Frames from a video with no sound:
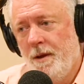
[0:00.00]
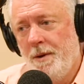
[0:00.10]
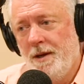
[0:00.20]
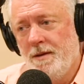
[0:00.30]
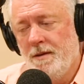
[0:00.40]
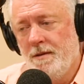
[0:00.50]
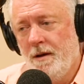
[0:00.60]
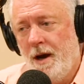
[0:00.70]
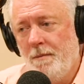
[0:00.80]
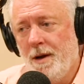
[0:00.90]
I mean,
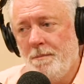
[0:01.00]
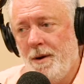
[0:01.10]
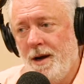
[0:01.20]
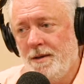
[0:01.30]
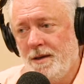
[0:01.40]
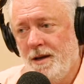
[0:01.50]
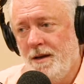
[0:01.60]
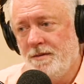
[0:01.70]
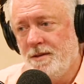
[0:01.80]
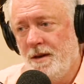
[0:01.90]
I'm not buying the
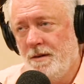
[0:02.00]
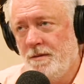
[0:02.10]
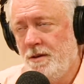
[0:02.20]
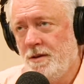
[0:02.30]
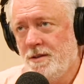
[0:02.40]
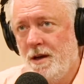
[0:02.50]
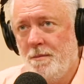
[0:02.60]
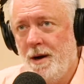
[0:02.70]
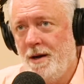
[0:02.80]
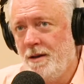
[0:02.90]
gifts. Now you can say
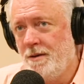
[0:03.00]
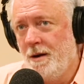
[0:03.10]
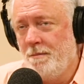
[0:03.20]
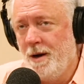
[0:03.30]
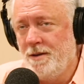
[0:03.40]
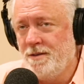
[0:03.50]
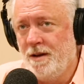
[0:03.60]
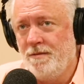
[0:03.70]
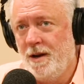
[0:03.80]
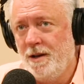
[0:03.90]
I'm buying
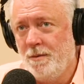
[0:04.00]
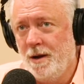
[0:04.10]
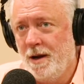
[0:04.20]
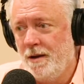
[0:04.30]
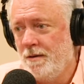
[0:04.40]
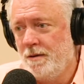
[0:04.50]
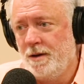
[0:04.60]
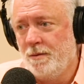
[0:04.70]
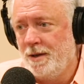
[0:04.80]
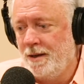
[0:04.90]
stuff anyway,
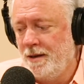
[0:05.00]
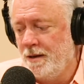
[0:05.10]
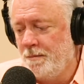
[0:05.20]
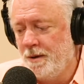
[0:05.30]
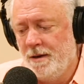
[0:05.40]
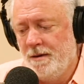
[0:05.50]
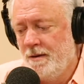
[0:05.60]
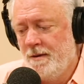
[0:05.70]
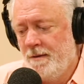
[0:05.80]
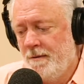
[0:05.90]
when they need it. But
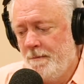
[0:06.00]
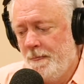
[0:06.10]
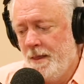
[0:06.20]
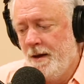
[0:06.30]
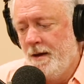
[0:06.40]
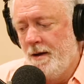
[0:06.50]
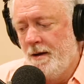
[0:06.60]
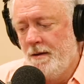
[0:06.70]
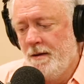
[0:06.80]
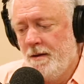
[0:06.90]

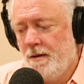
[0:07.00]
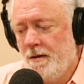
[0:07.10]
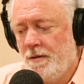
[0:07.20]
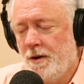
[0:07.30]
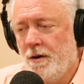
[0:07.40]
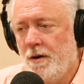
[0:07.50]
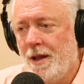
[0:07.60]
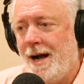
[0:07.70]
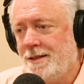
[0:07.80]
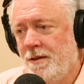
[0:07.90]
there are
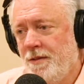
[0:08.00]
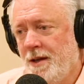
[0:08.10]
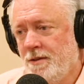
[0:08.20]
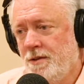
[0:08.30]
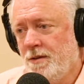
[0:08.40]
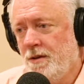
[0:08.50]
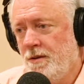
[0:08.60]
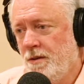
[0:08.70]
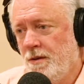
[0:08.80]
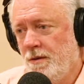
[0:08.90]
lots of things you can
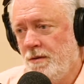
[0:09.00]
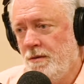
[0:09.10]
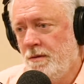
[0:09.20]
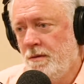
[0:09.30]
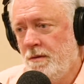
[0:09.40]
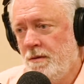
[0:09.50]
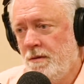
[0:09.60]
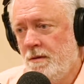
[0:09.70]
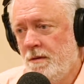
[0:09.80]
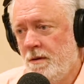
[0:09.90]
do
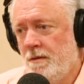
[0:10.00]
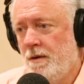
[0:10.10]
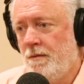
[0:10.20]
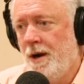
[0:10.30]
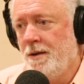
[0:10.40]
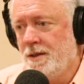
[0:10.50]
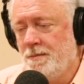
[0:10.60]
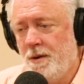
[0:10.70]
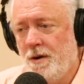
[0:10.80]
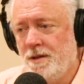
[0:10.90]
around
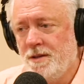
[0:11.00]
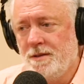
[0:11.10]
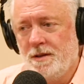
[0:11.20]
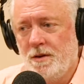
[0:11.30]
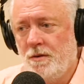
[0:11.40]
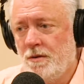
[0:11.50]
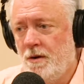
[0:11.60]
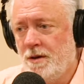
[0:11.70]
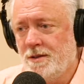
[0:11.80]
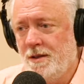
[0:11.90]
experiences that don't
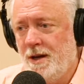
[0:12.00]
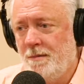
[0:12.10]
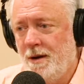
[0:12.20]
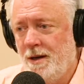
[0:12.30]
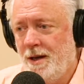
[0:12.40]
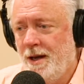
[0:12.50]
cost a lot of money.